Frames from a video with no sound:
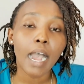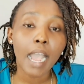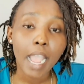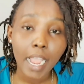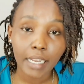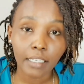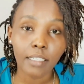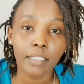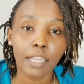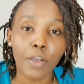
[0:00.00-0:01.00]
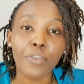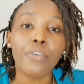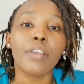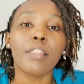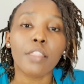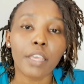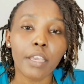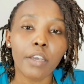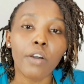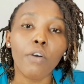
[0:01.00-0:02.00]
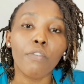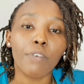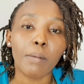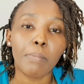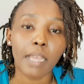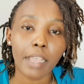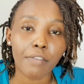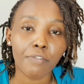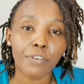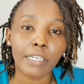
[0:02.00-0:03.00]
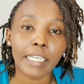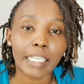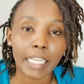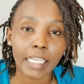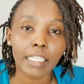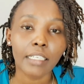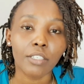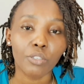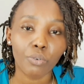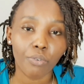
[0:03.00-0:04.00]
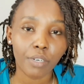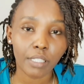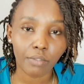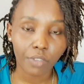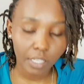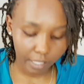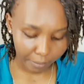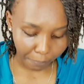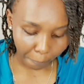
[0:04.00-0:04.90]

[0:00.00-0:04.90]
And now you can think of applying for a Canadian tourist visa.